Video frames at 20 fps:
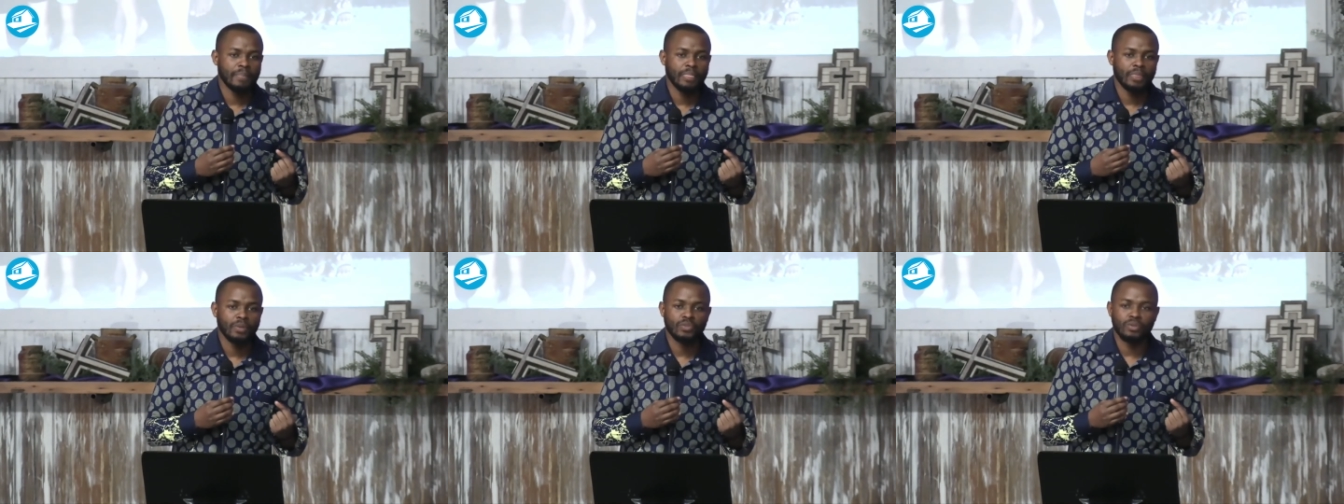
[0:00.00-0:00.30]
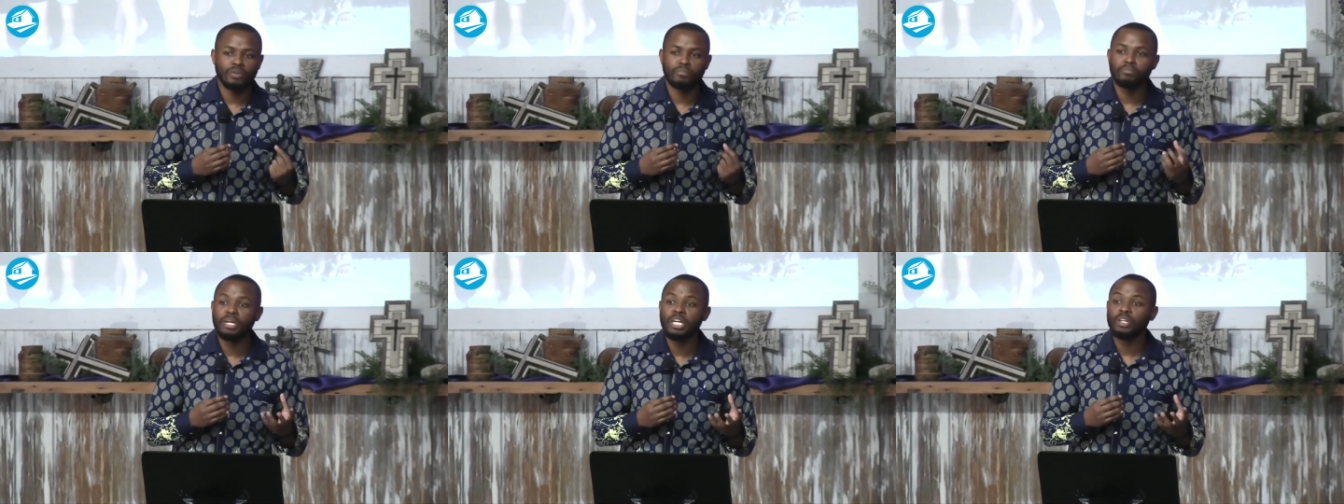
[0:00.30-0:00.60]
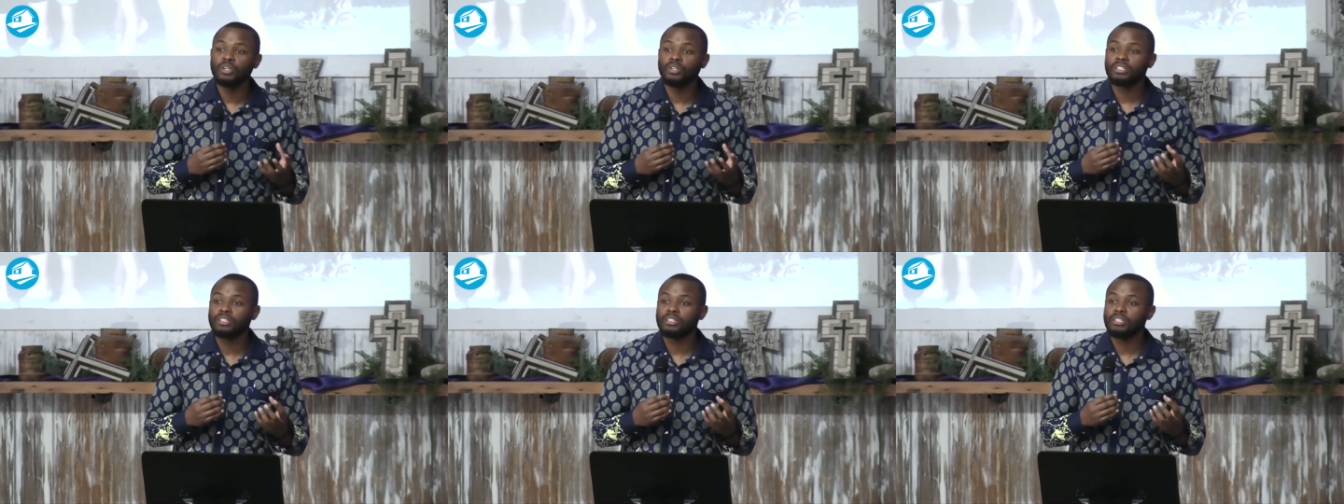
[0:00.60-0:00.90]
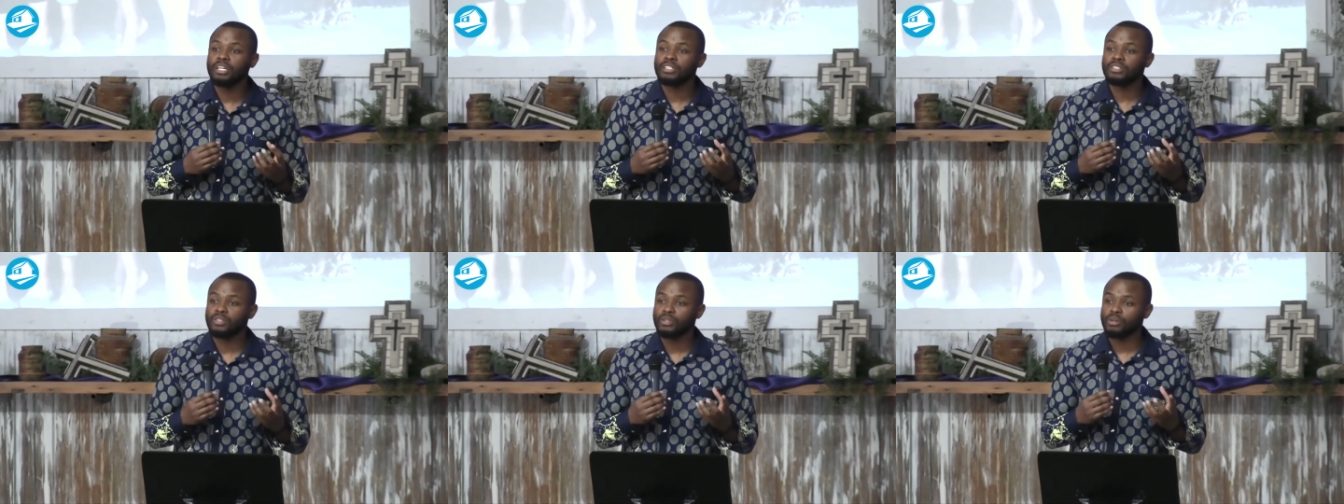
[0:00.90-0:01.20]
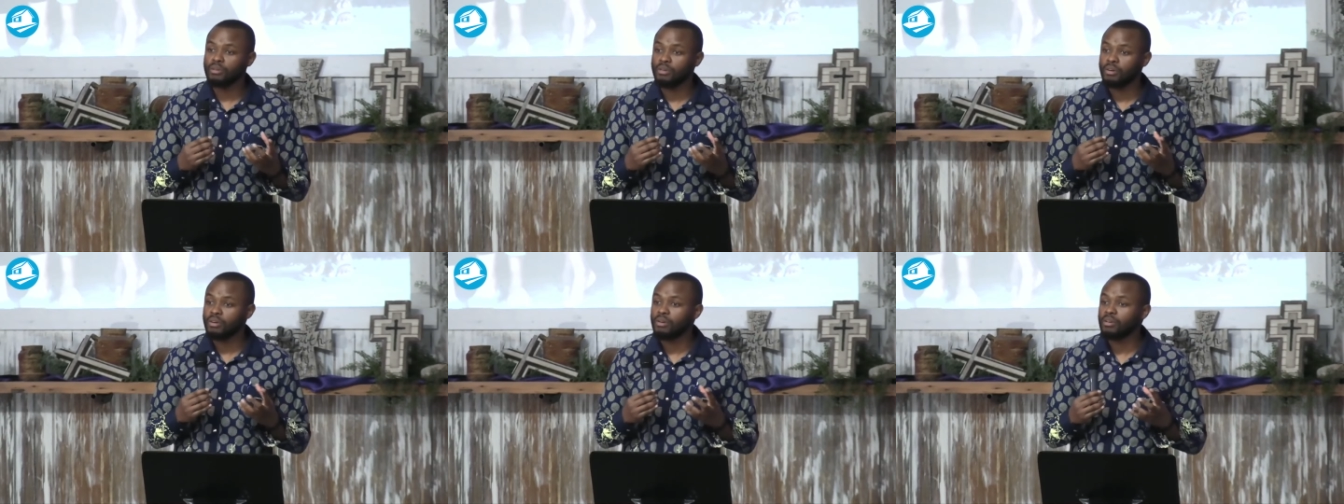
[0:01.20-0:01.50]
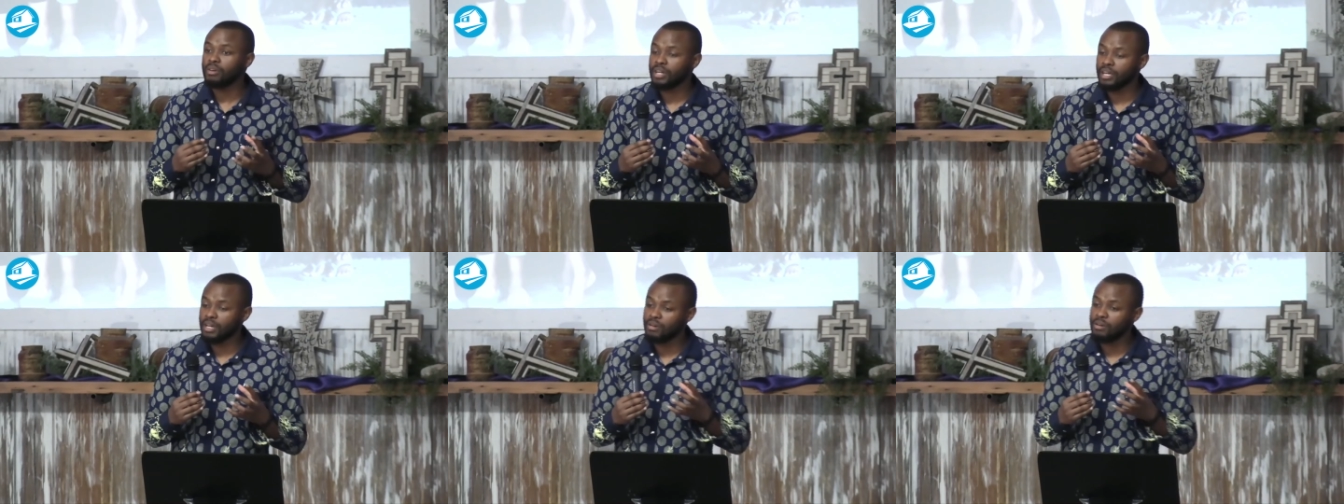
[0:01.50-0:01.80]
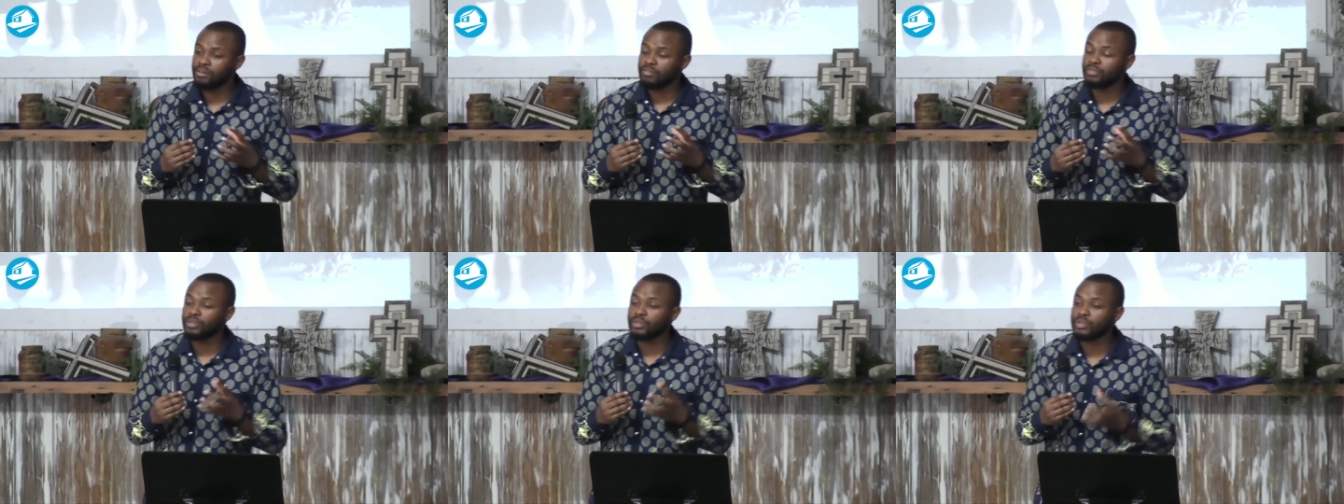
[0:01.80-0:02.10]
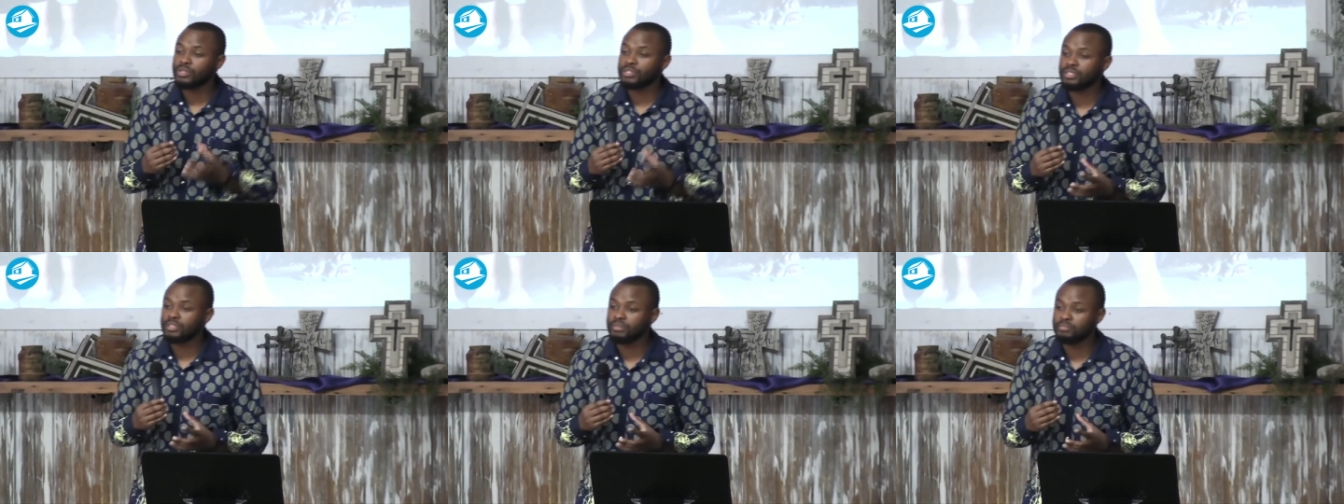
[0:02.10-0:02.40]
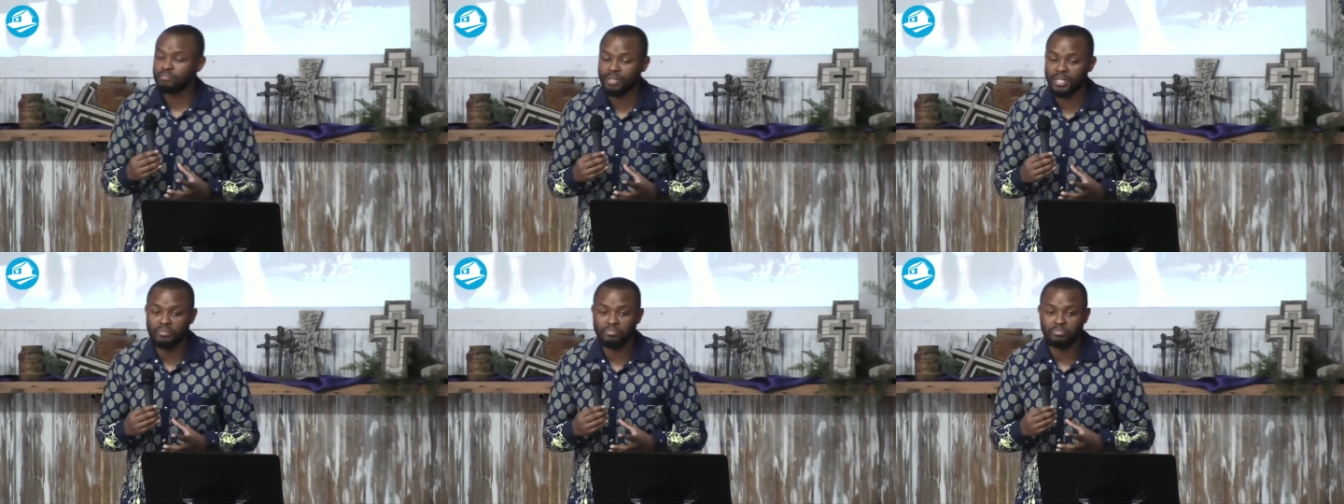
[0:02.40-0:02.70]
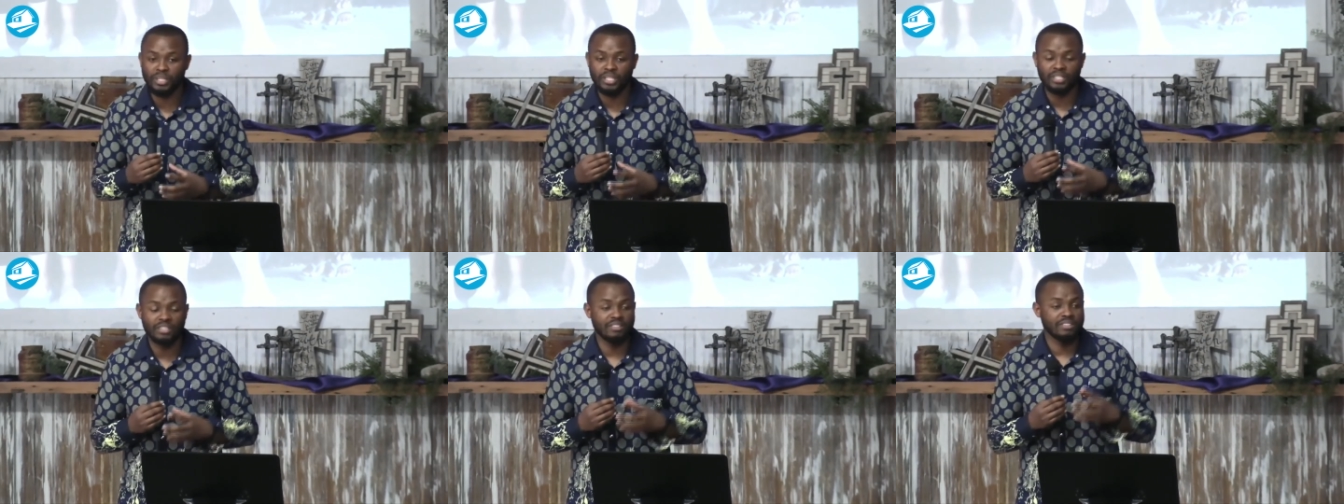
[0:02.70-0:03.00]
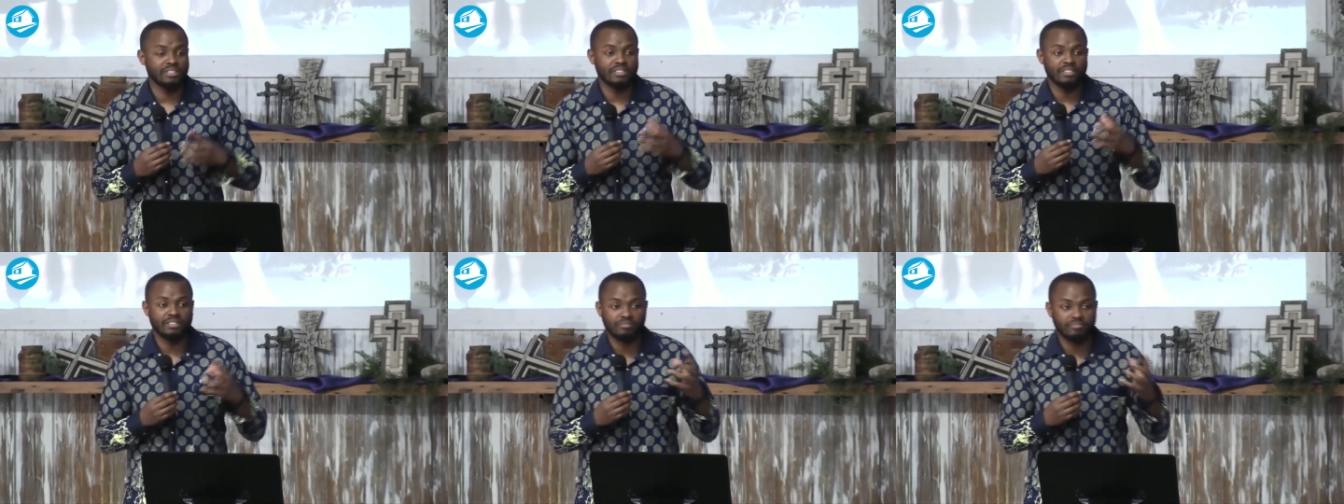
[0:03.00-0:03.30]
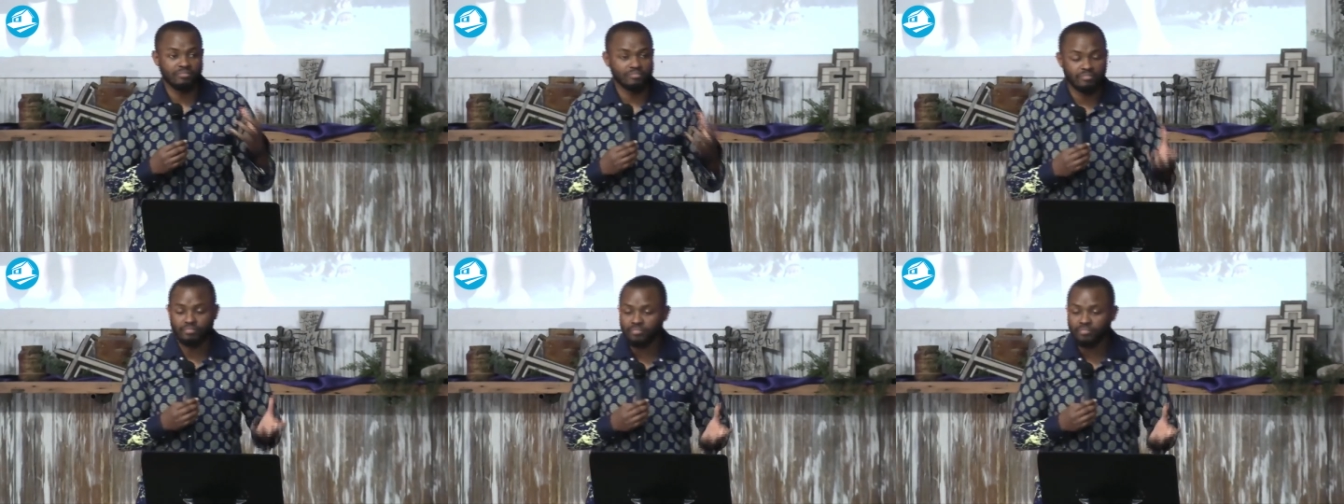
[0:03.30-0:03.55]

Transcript: So Melody takes care of those babies and